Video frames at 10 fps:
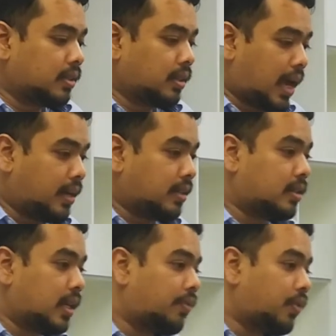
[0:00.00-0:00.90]
and it's
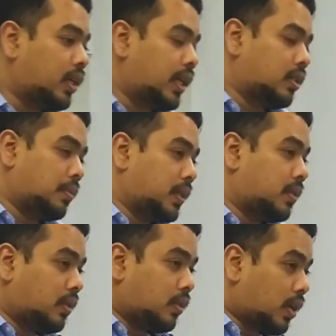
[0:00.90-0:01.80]
safe for the next person
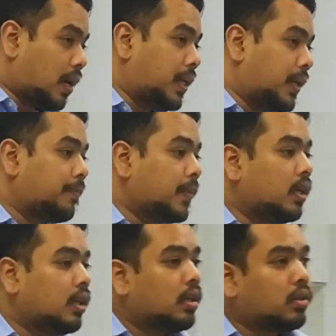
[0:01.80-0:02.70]
to come in.
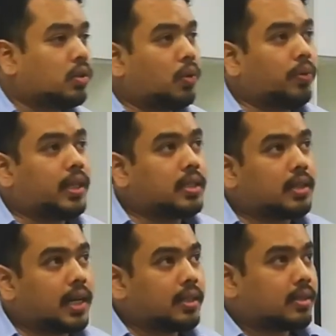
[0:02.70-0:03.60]
So these
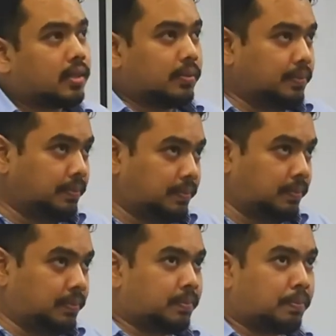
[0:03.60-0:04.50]
lights
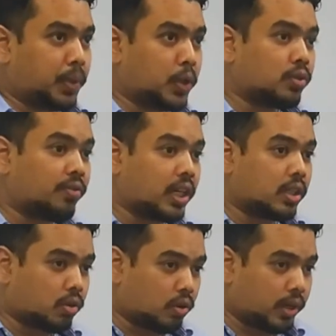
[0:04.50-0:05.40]
produce very
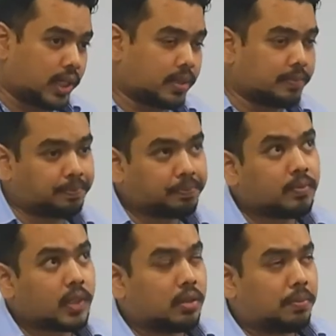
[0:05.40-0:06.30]
strong rays,
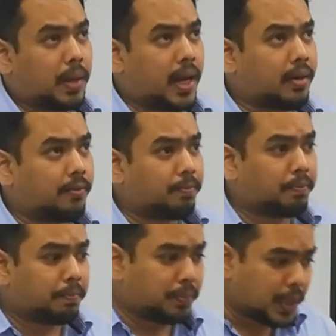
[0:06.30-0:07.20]

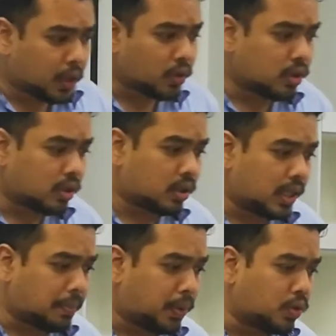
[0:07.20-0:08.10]
and because they
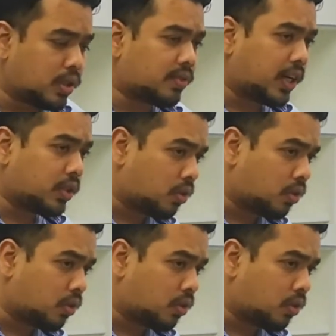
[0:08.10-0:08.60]
produce these very strong